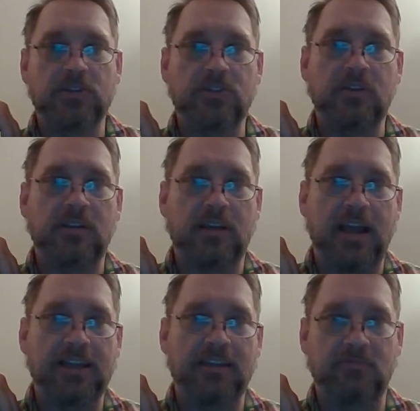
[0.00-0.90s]
wizard,
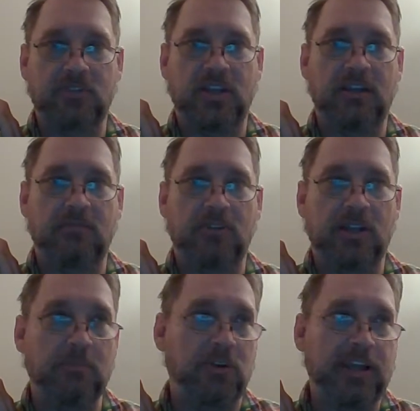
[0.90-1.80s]
I can say, well,
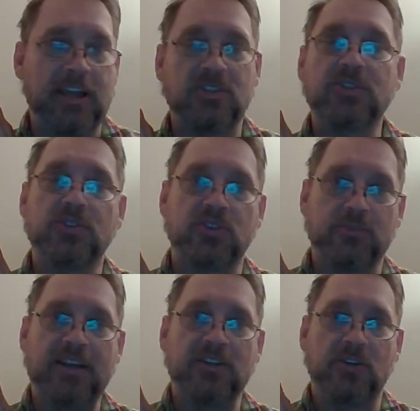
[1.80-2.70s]
I'm going to cast Nystul's
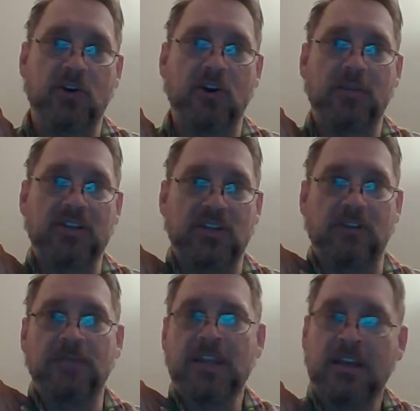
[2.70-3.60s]
Magic Aura on
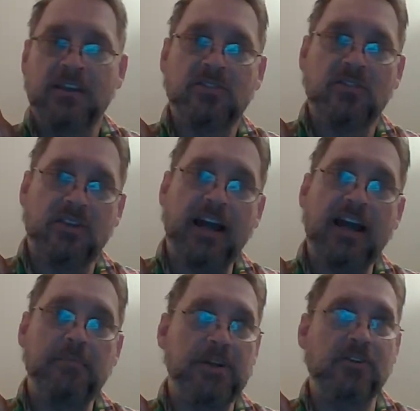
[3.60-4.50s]
myself so that
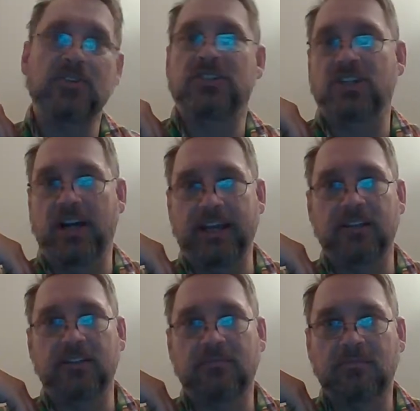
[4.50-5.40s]
I appear as a giant.
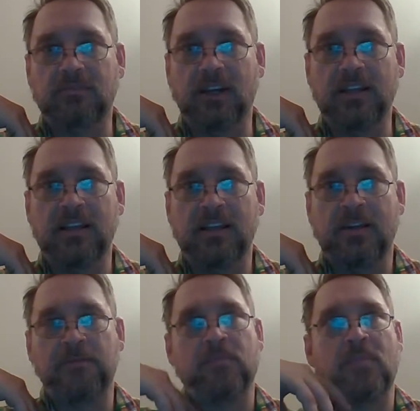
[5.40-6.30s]
Right?
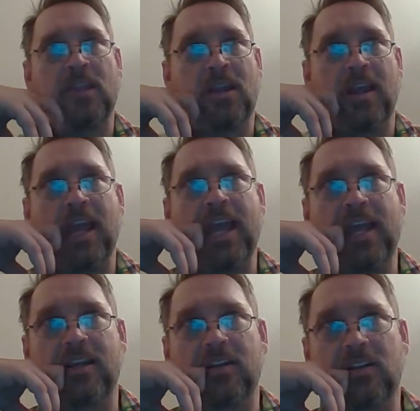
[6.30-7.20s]

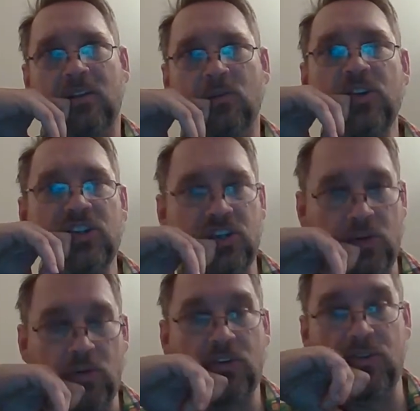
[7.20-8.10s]
And the reason
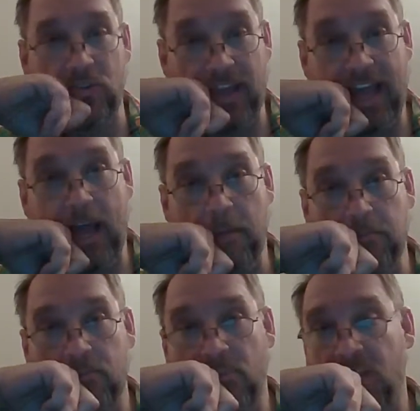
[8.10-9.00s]
you would do that
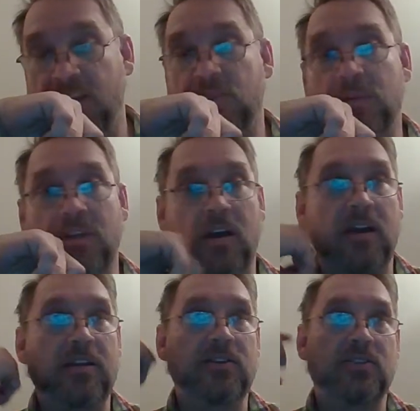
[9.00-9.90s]
is
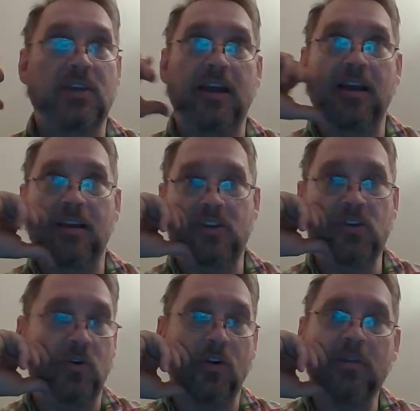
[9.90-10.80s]
because you
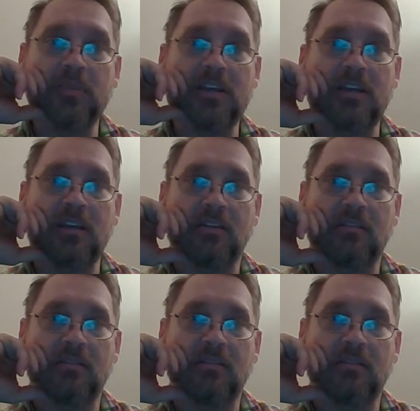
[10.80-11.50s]
don't want to be